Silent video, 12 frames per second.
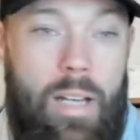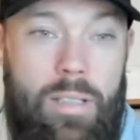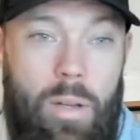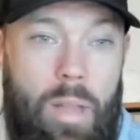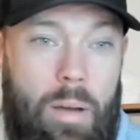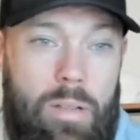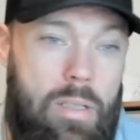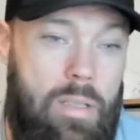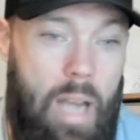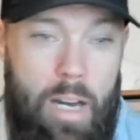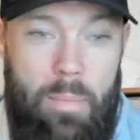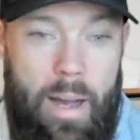So that was
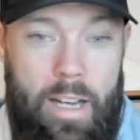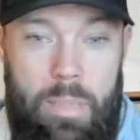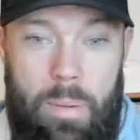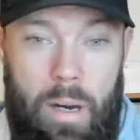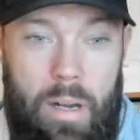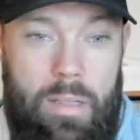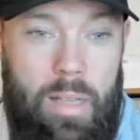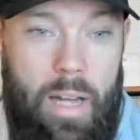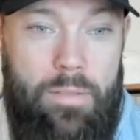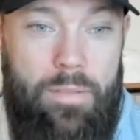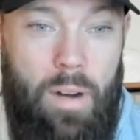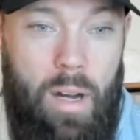kind of my experience. A lot
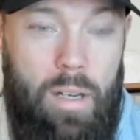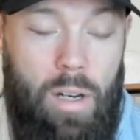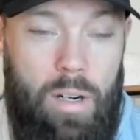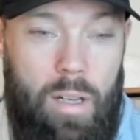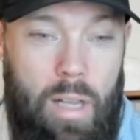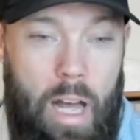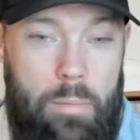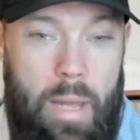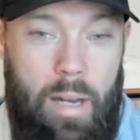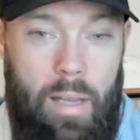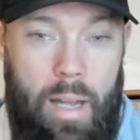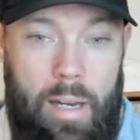of fun, learned a lot,
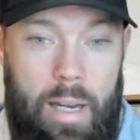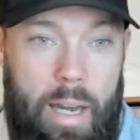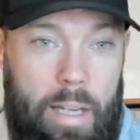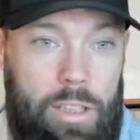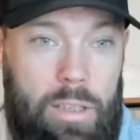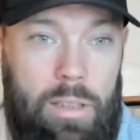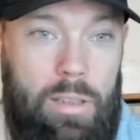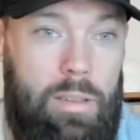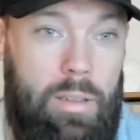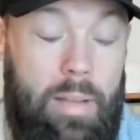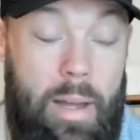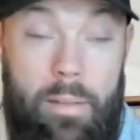made a lot of connections.
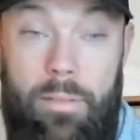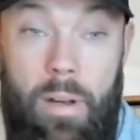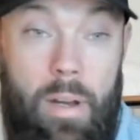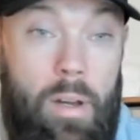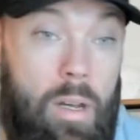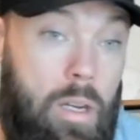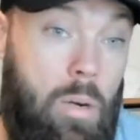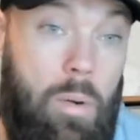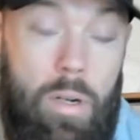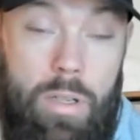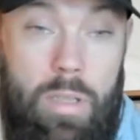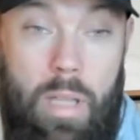A lot of, you know, we
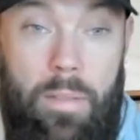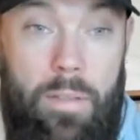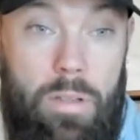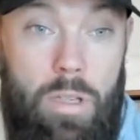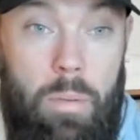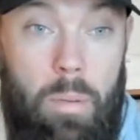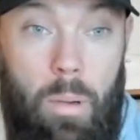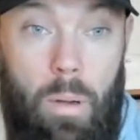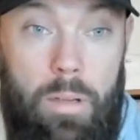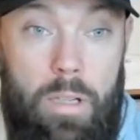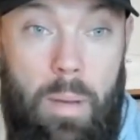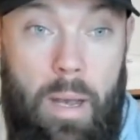were just at the Super
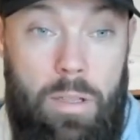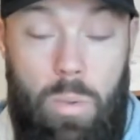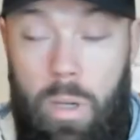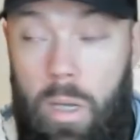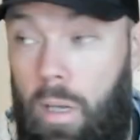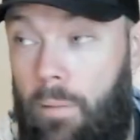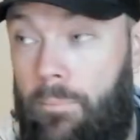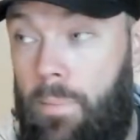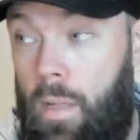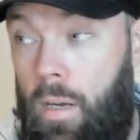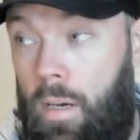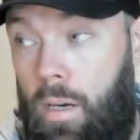Bowl this past week, and
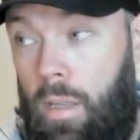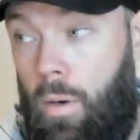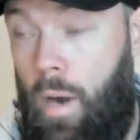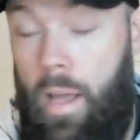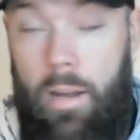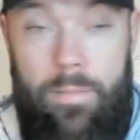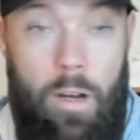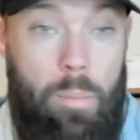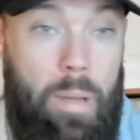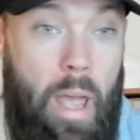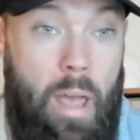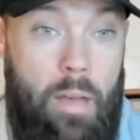there were
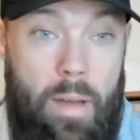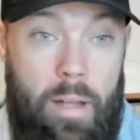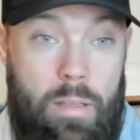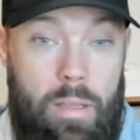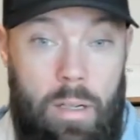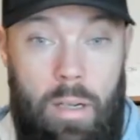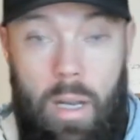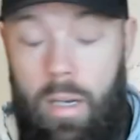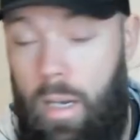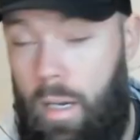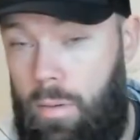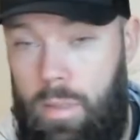NFLPA events, and
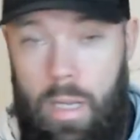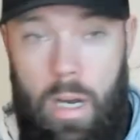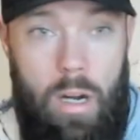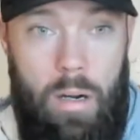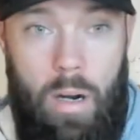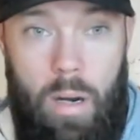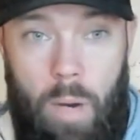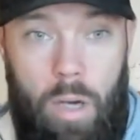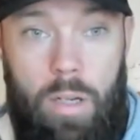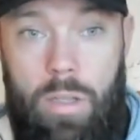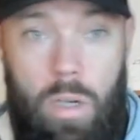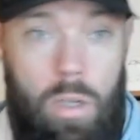Nick was there, and
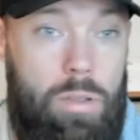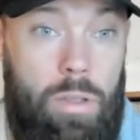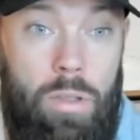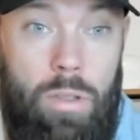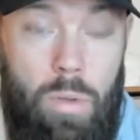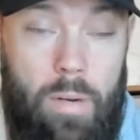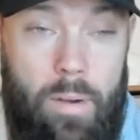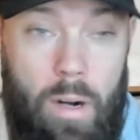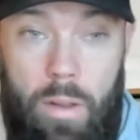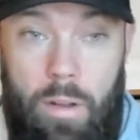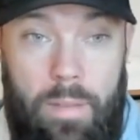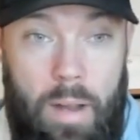Marcus Colston, who's one of our
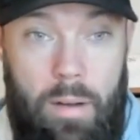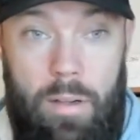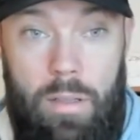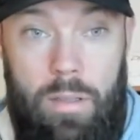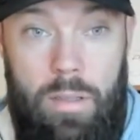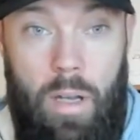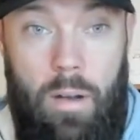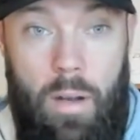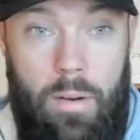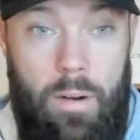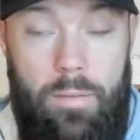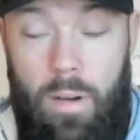other founders
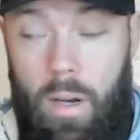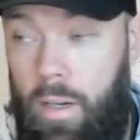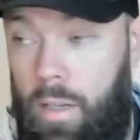of our fund.